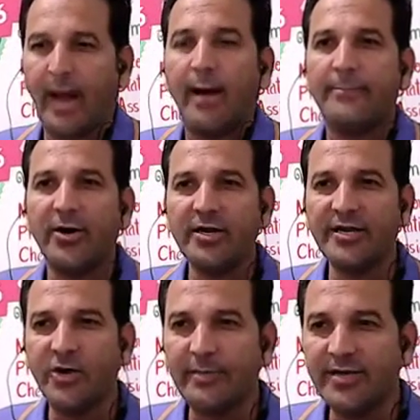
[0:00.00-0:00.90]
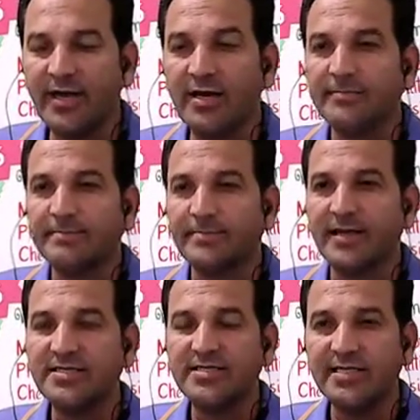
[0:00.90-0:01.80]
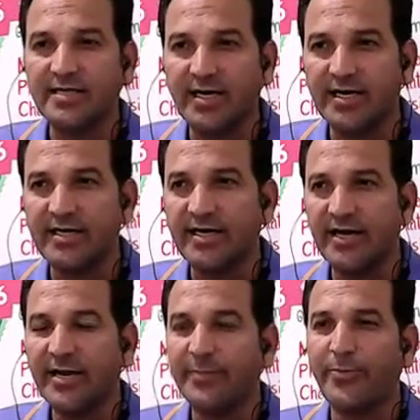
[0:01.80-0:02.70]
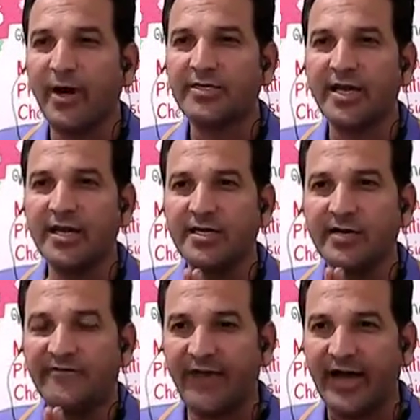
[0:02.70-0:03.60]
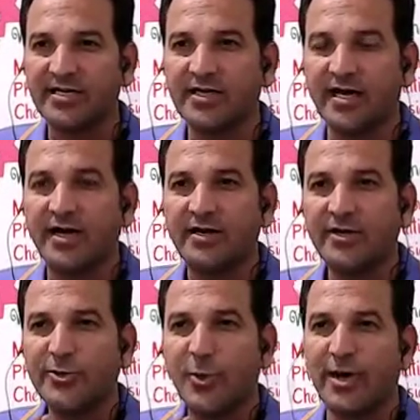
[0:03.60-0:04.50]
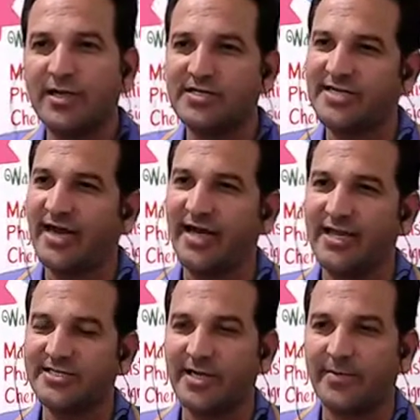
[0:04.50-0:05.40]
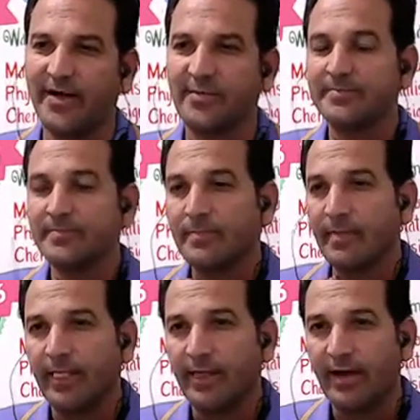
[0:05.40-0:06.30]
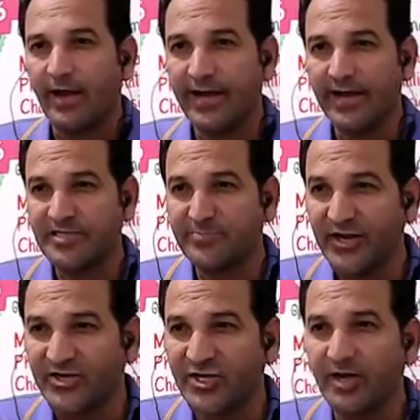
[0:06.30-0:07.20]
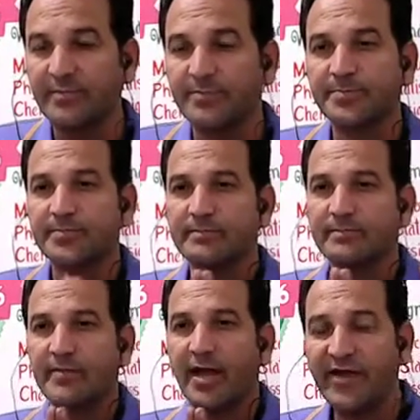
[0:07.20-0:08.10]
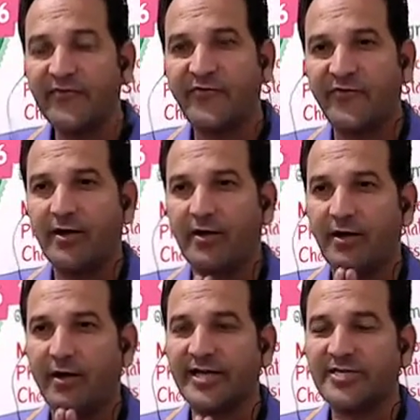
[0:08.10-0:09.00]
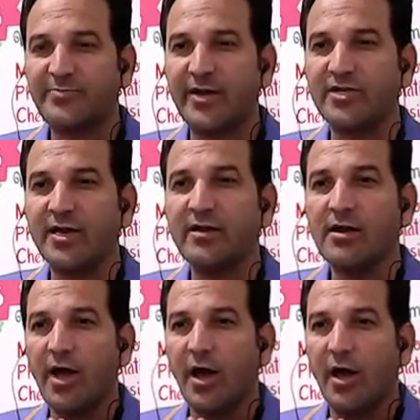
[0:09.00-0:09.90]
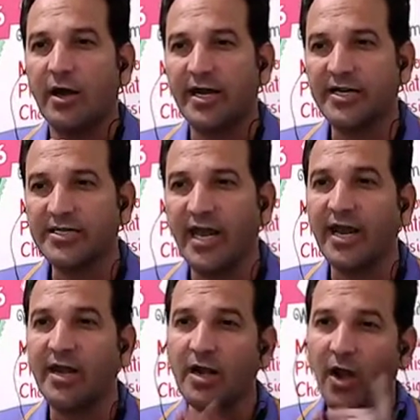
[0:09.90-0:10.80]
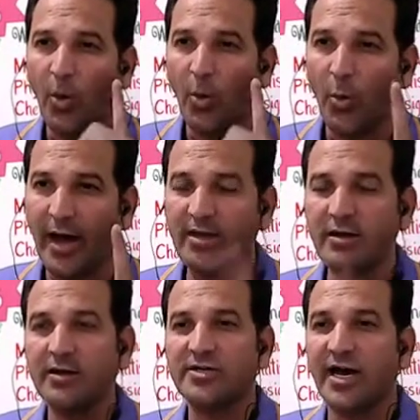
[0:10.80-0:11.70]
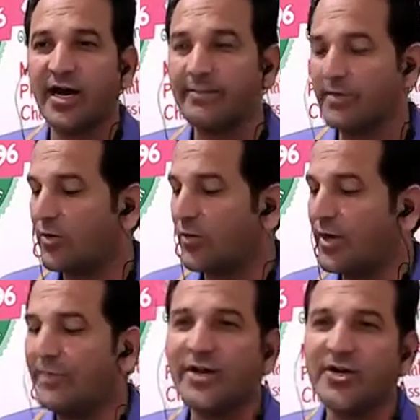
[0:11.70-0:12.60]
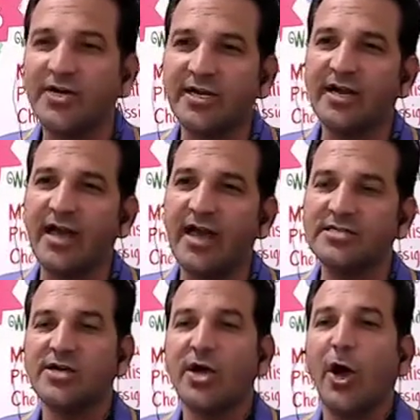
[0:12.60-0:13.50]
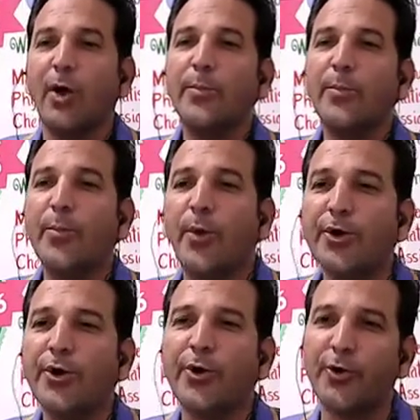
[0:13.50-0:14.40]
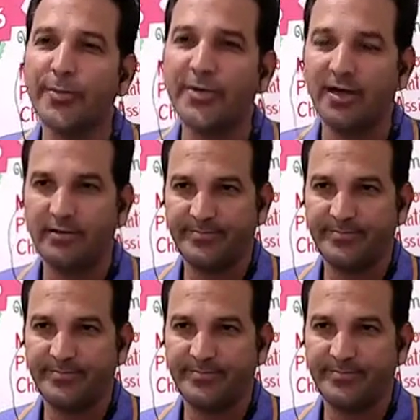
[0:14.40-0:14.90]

Polynomial is the third important factor to understand algebra. An expression, if expression contain one term, will be treated as monomial.